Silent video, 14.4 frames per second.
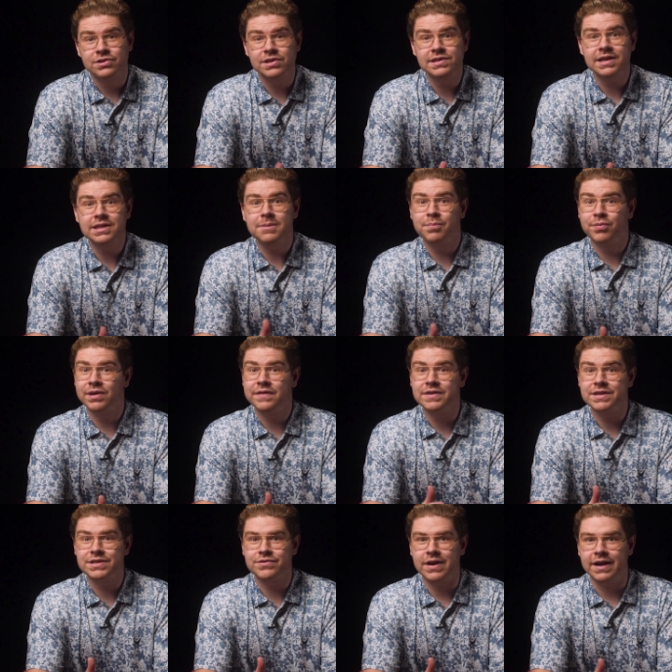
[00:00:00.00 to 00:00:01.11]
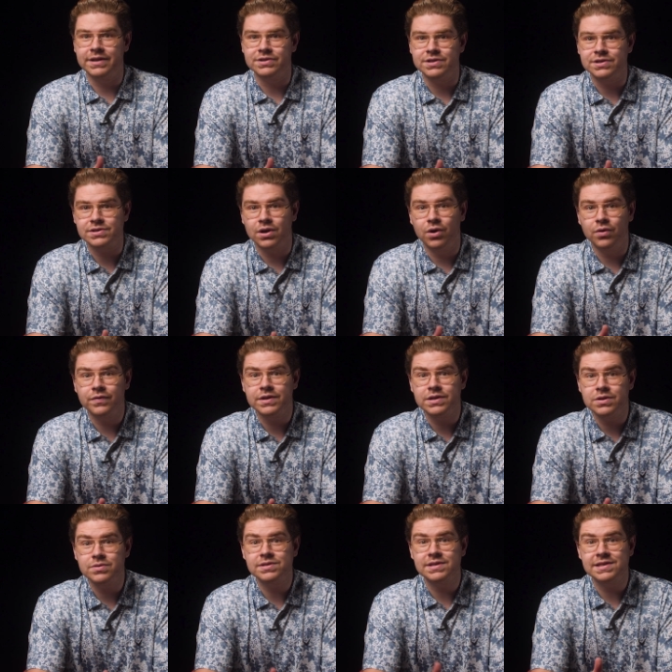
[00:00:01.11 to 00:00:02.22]
Just like the previous strategies, only
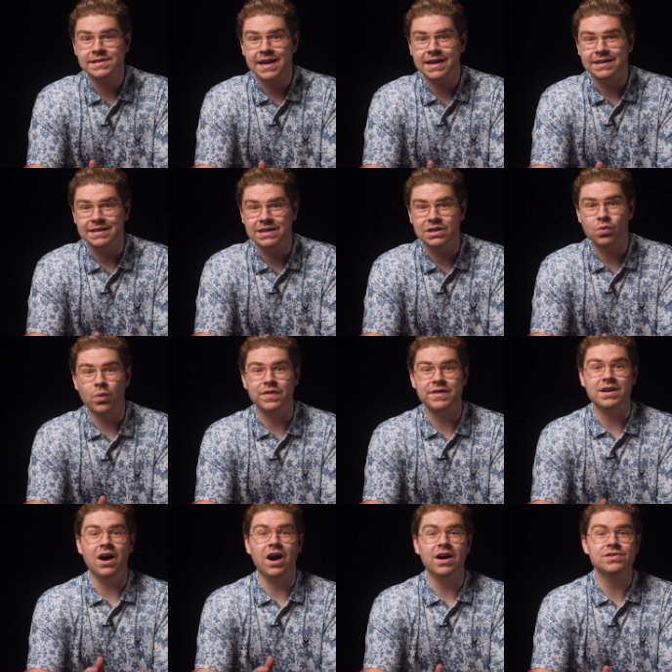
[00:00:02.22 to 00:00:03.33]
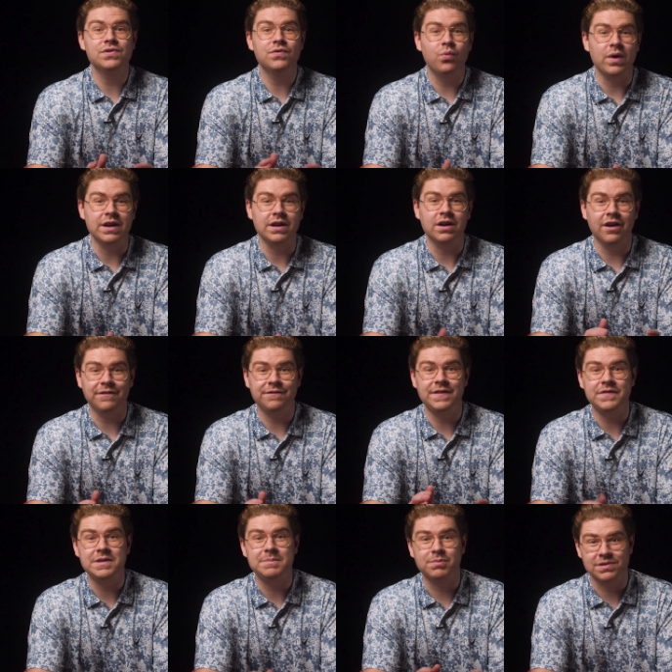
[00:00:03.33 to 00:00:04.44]
use this technique when the odds of winning are
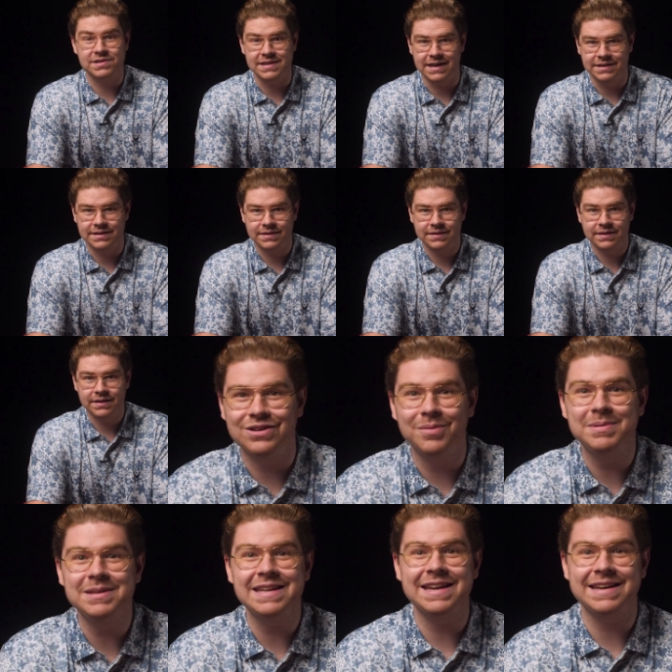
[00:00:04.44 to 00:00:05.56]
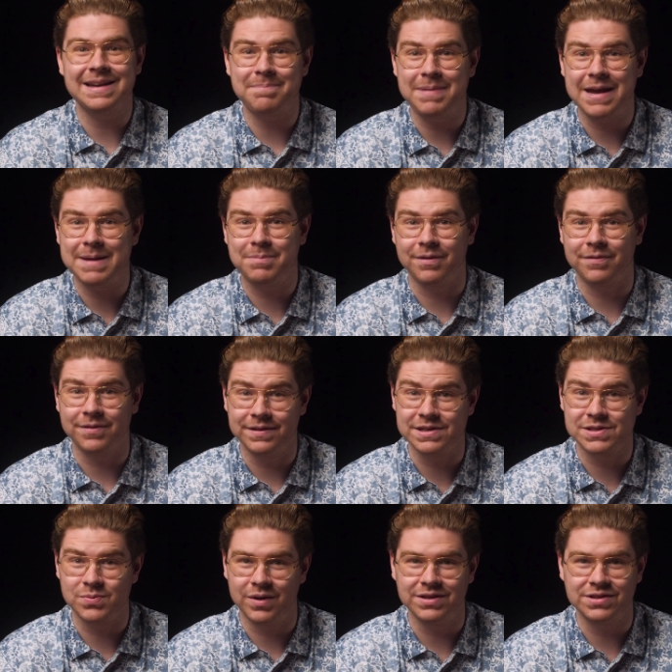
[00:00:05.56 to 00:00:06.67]
50%. You'll be needing a paper for
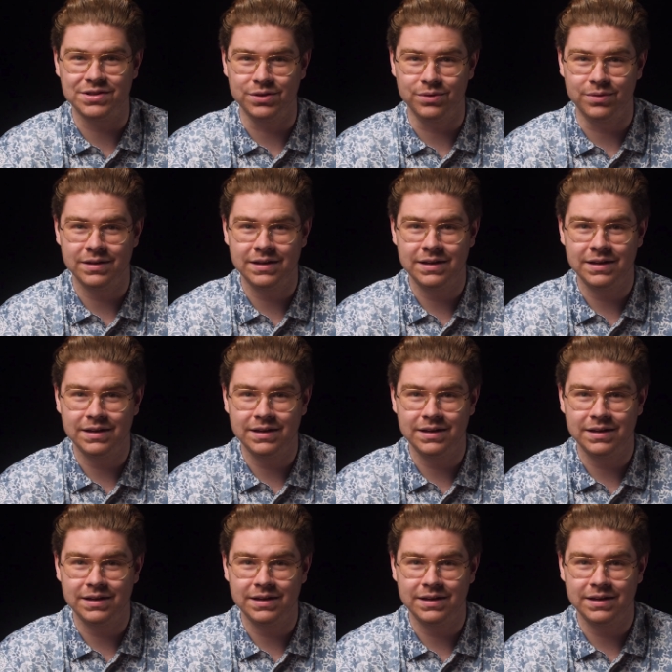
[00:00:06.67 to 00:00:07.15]
this one too.